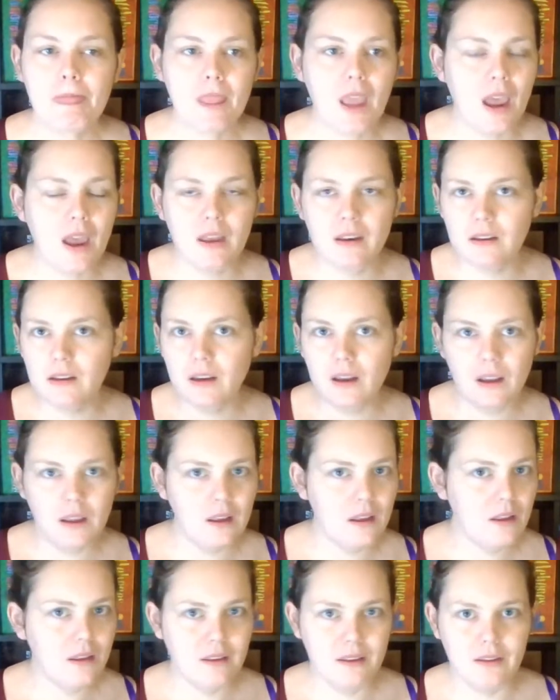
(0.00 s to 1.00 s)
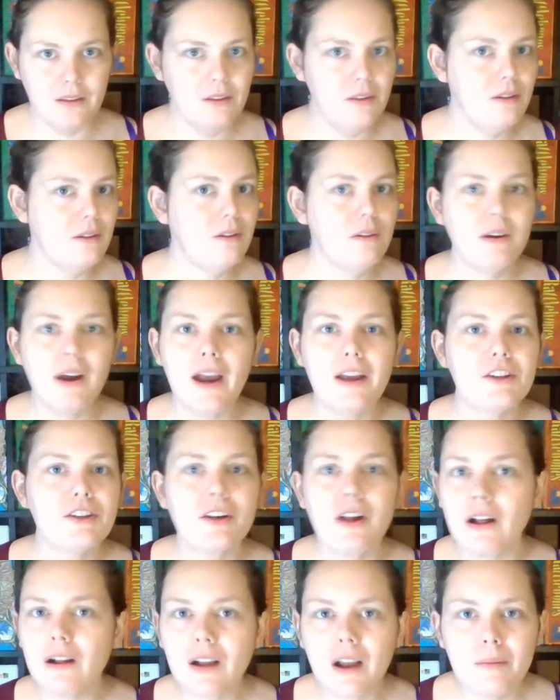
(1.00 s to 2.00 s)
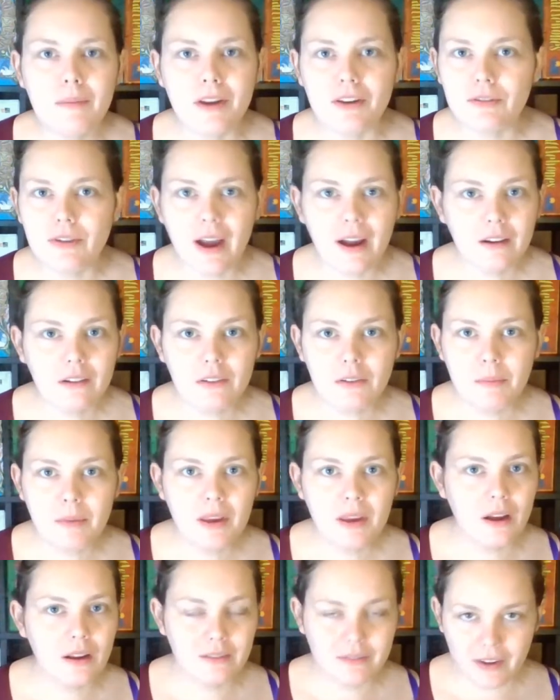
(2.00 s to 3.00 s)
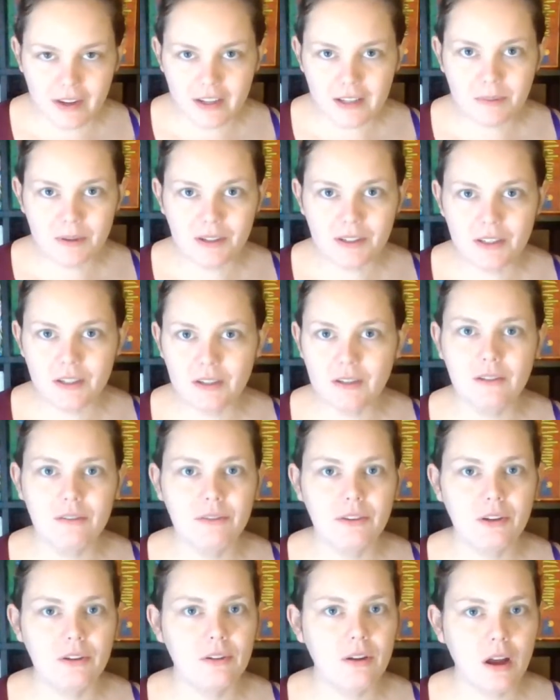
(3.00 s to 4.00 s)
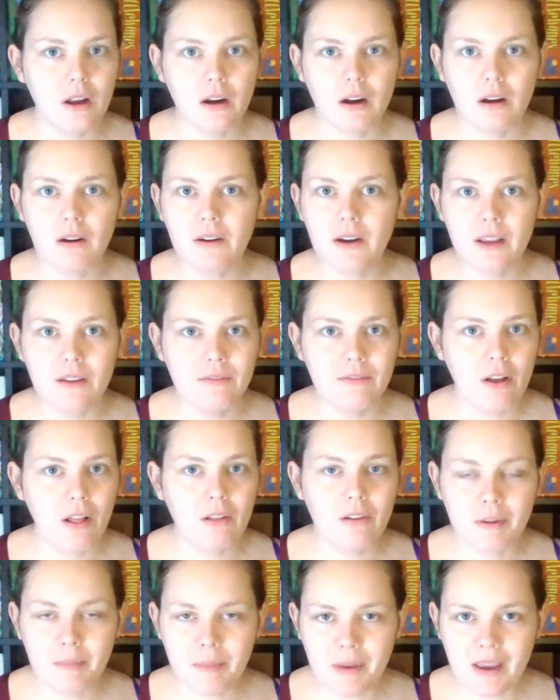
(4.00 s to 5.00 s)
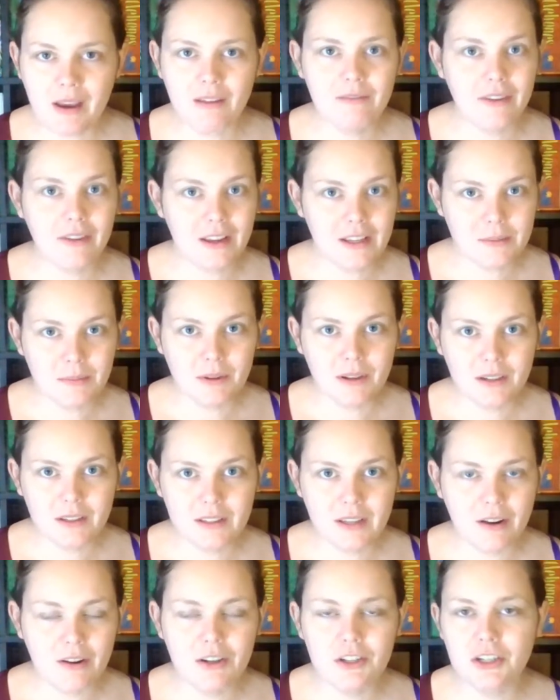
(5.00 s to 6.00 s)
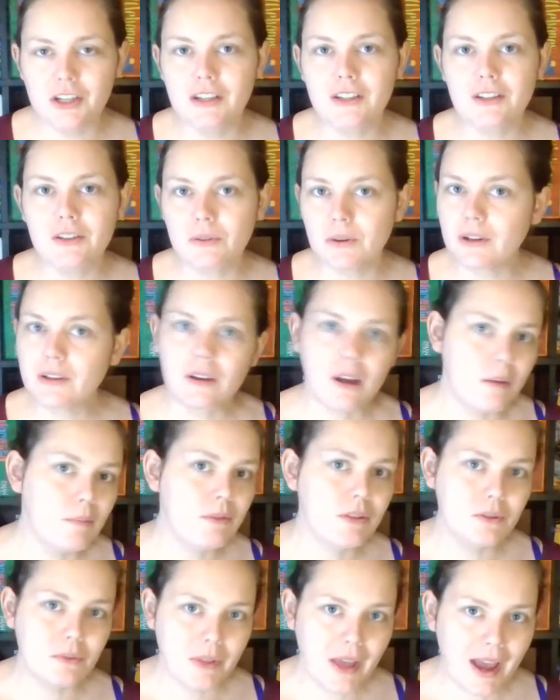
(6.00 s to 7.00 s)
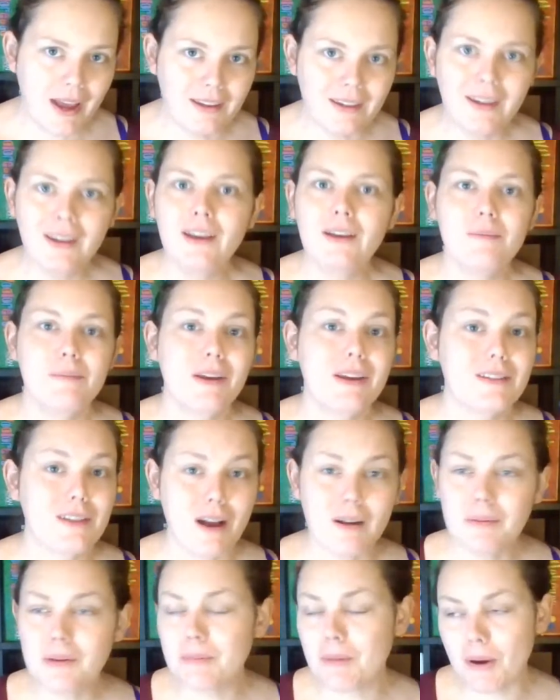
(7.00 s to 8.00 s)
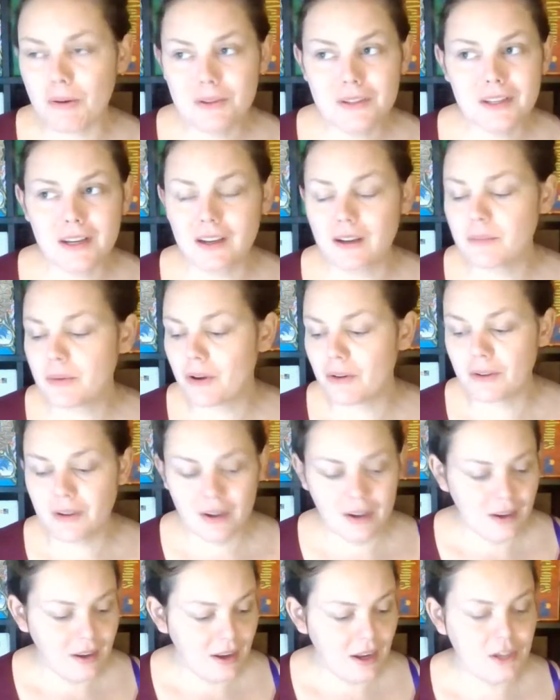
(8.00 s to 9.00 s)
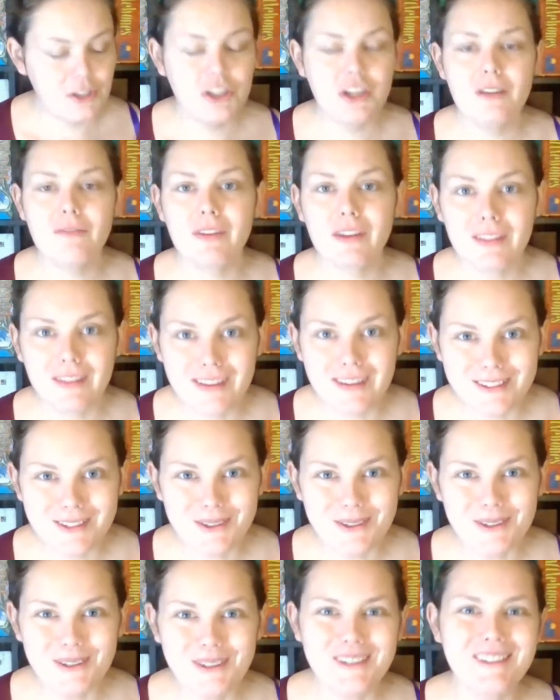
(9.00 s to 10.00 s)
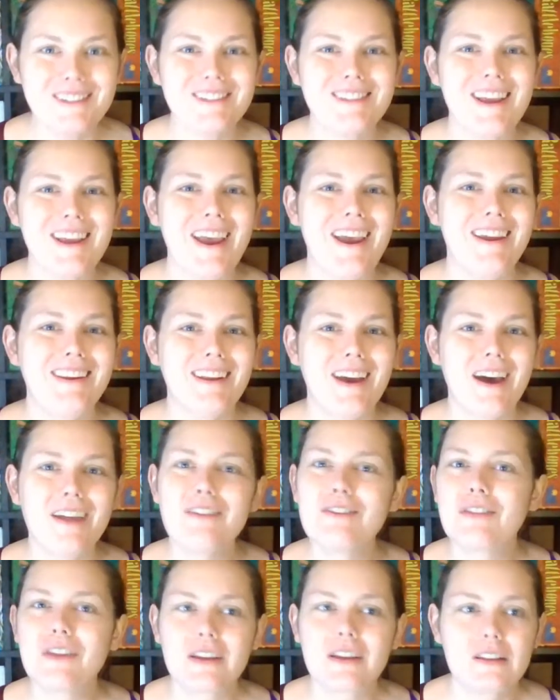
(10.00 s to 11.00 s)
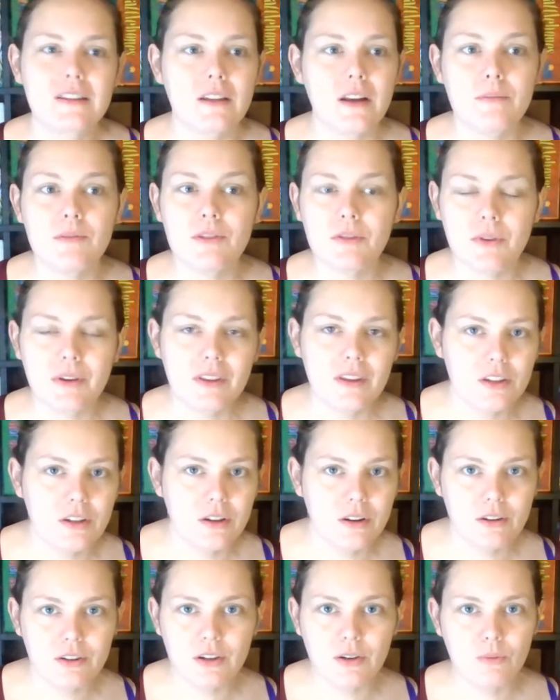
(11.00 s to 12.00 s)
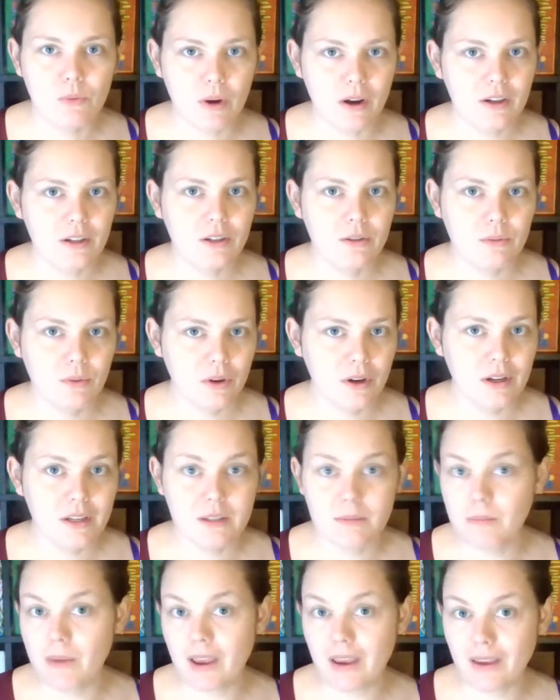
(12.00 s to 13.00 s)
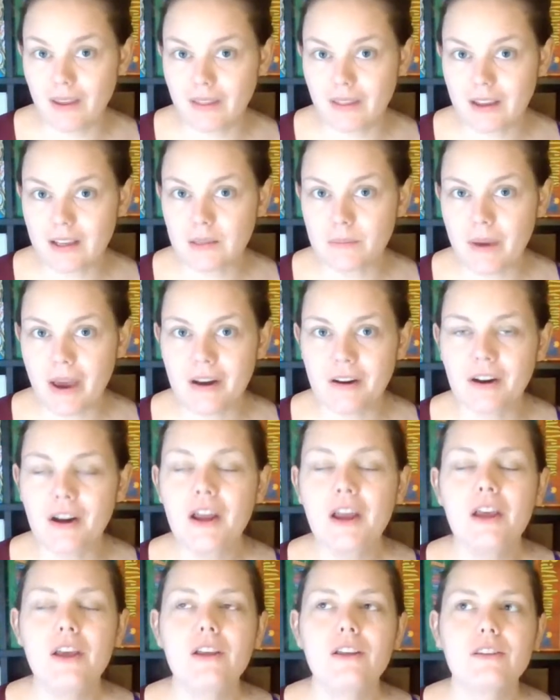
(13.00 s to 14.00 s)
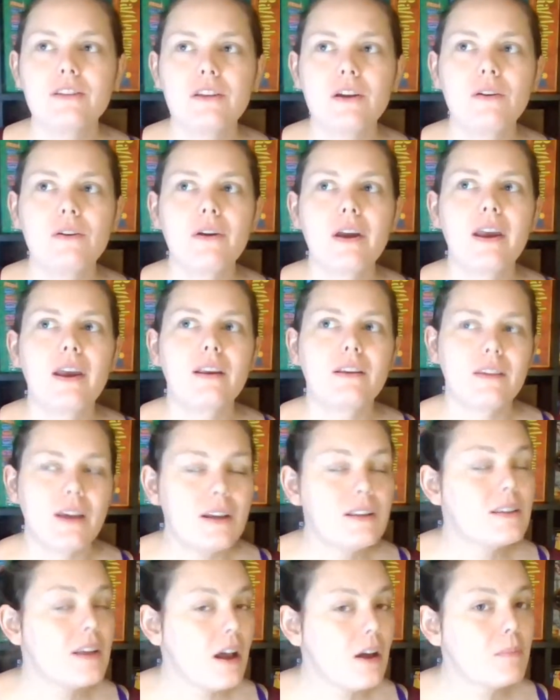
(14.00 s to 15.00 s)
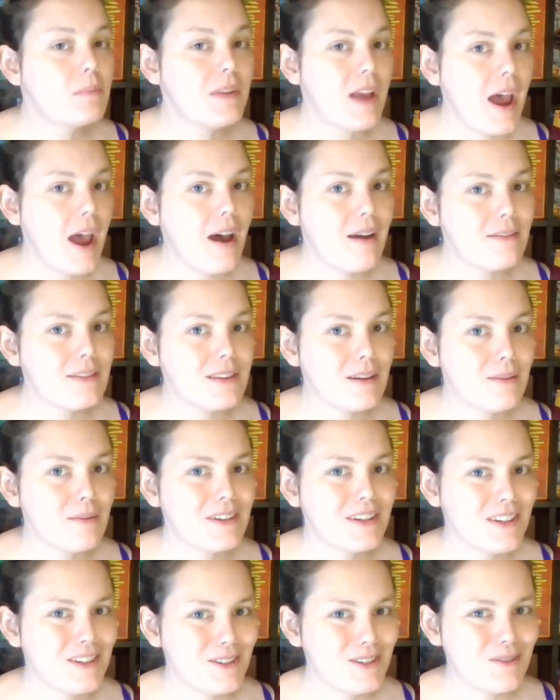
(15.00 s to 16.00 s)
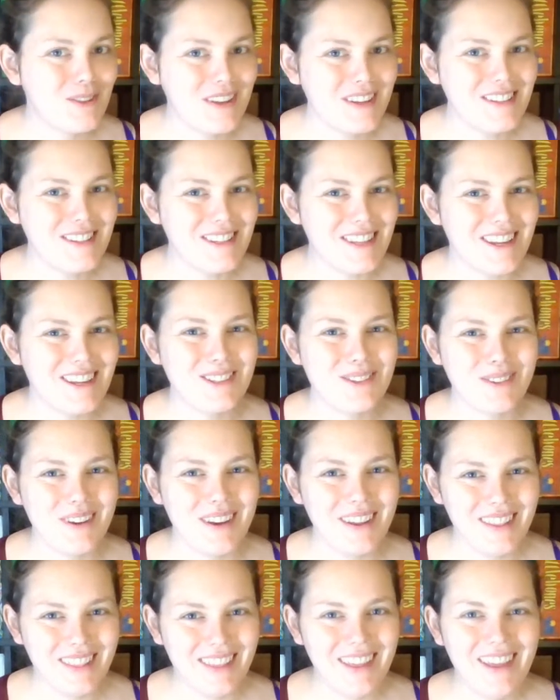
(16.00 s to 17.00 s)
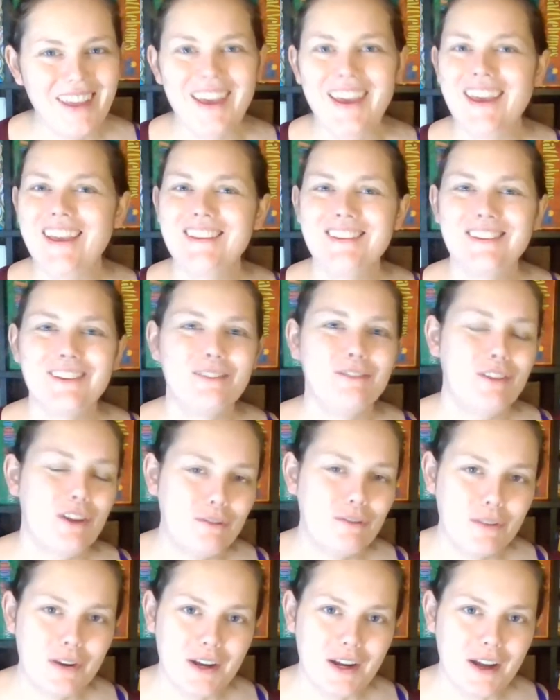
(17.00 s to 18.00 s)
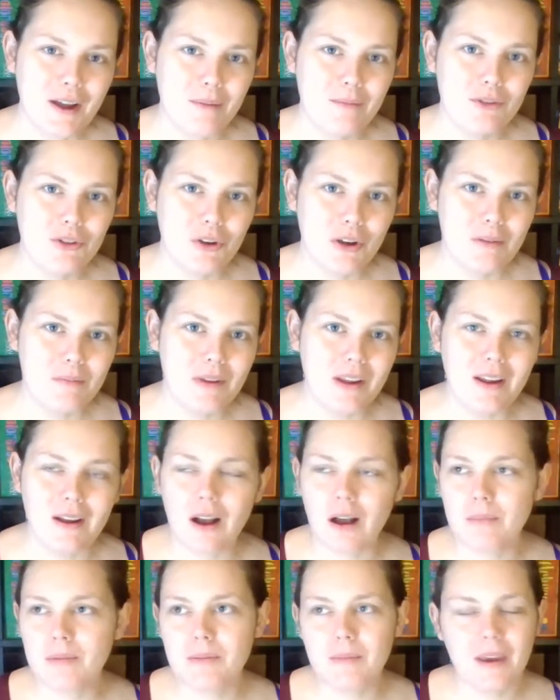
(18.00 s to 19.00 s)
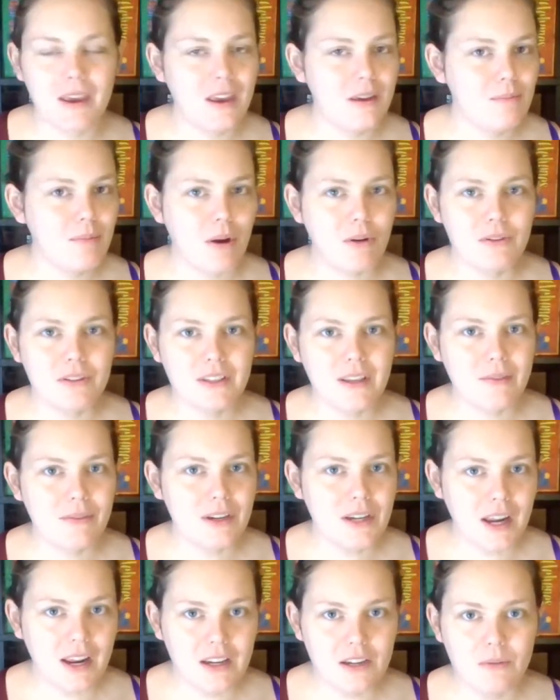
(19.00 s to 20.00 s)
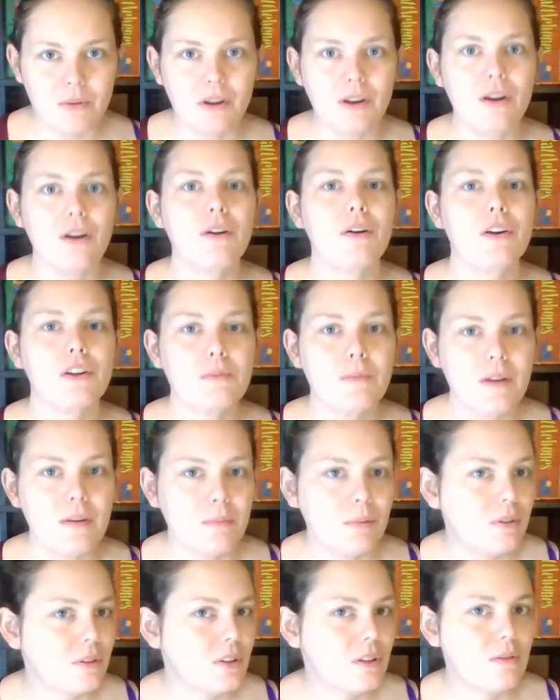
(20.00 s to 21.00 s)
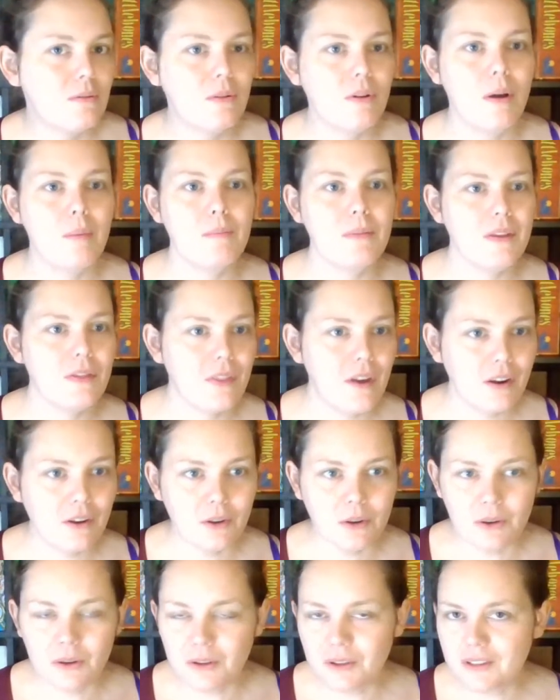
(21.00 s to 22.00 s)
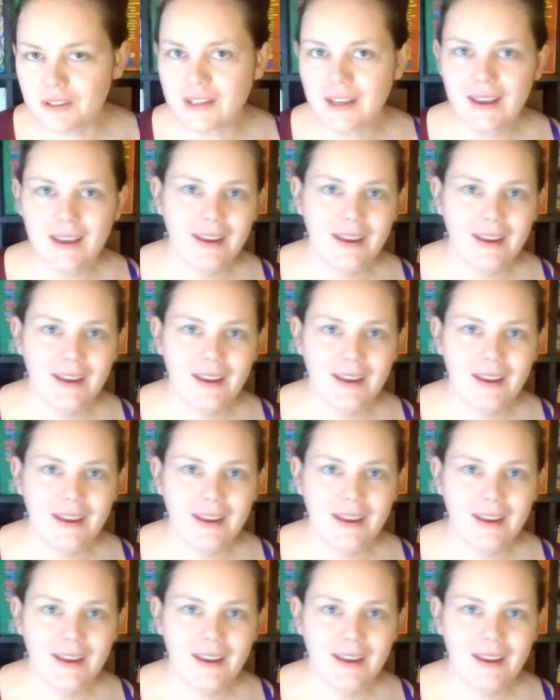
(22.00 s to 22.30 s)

and you guys should all come interact with me on Facebook too. If you're not already following me on Facebook, Sarah Jean Stewart, come do that, because I'll be posting about achieving these goals and other things that I'm doing this year to work towards making things better. So it does help to have someone to do these things with. So feel free to come join me. I'll be making posts every day to encourage people to meet their goals.